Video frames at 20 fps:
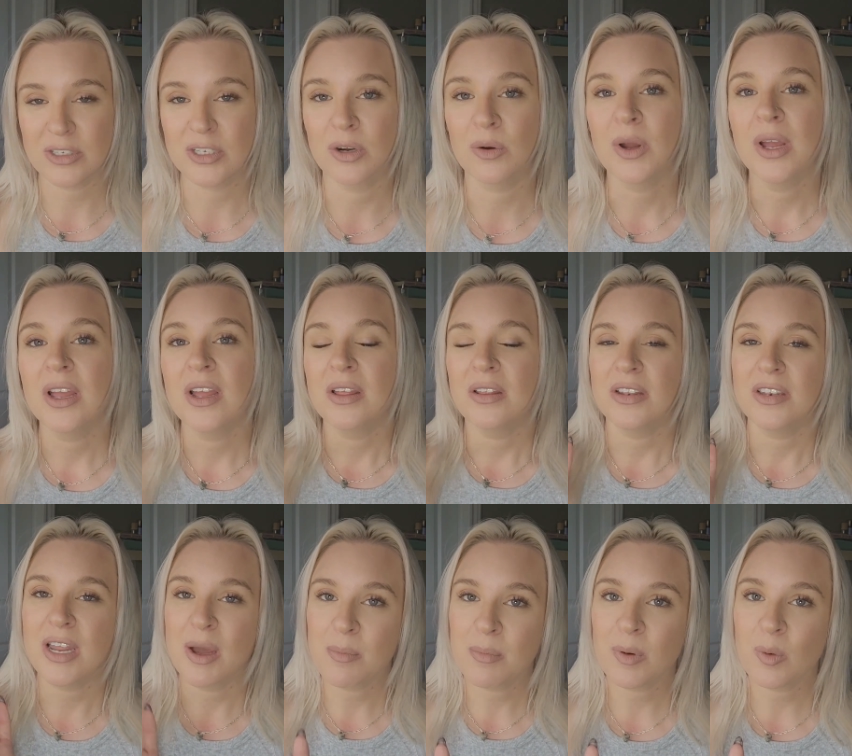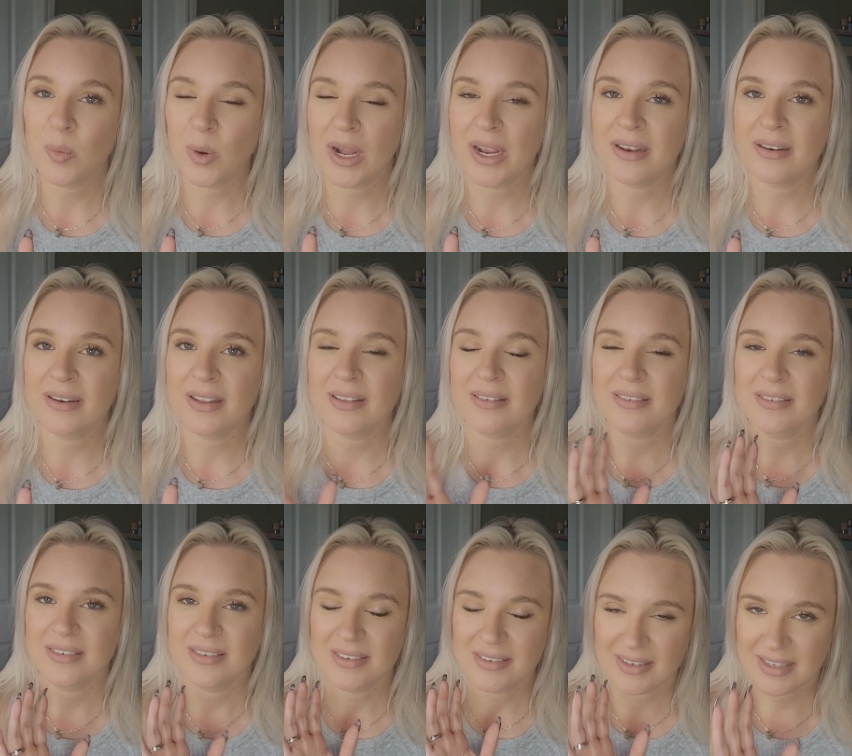So number one
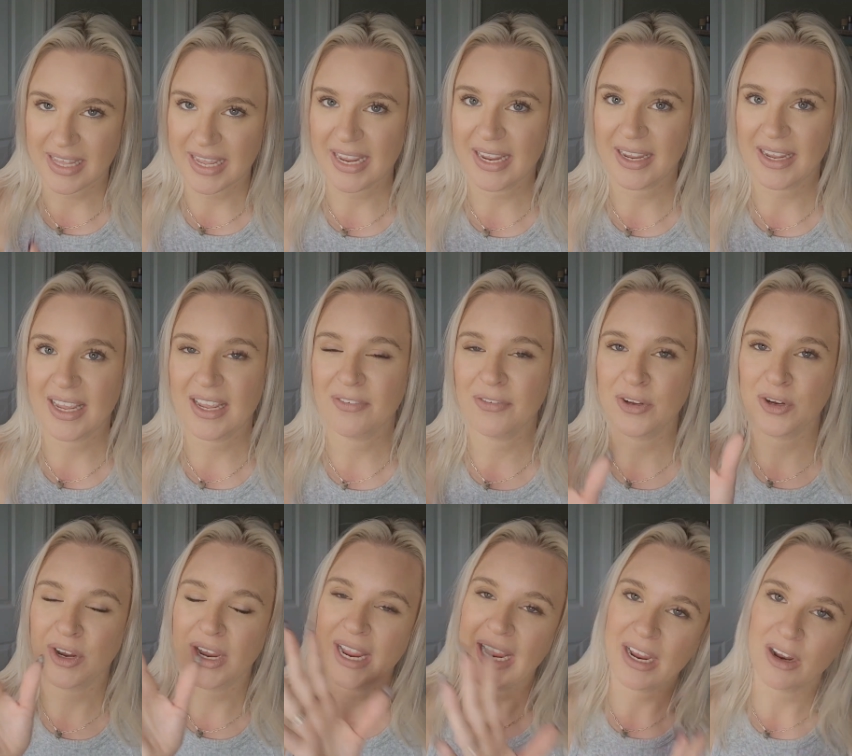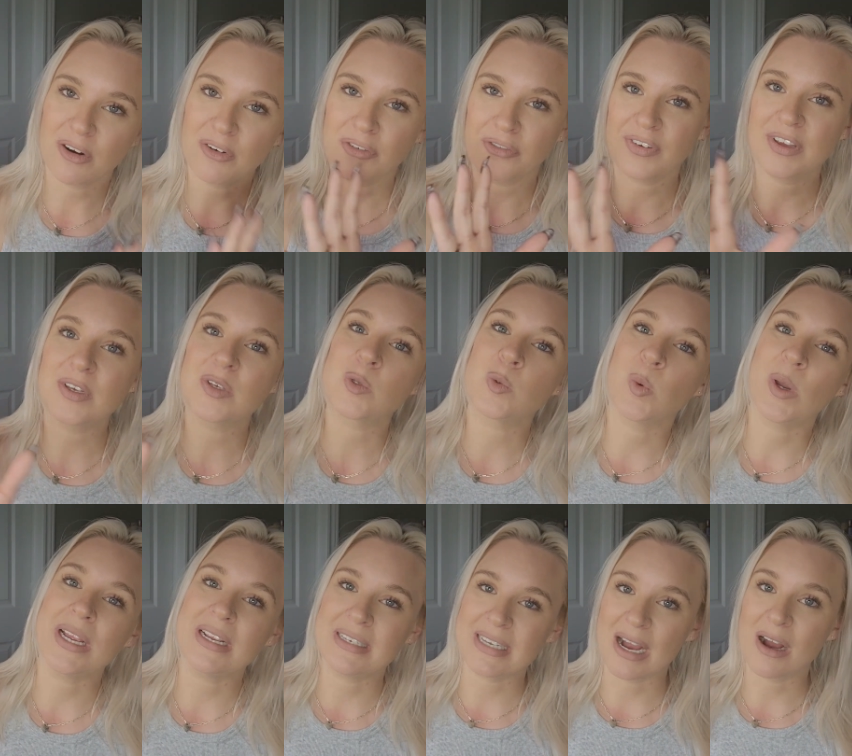thing, if your hair feels
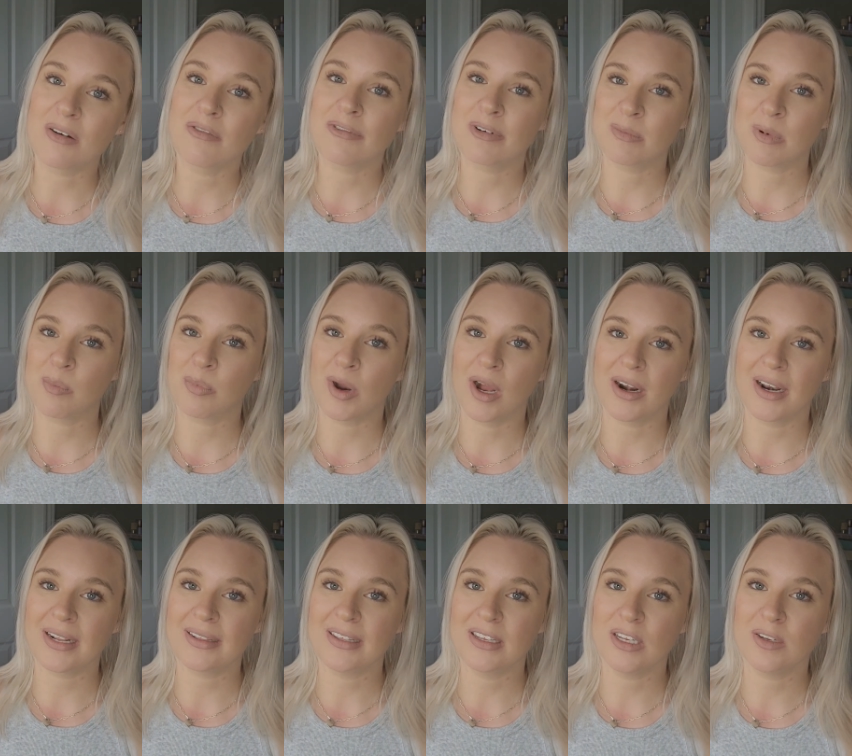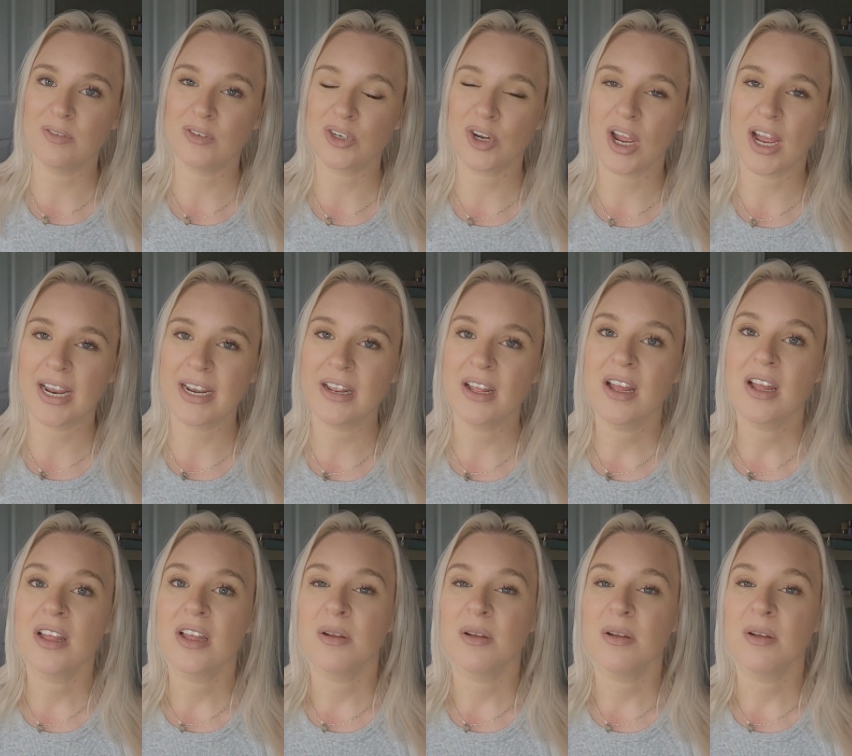weighed down from a product that you've tried,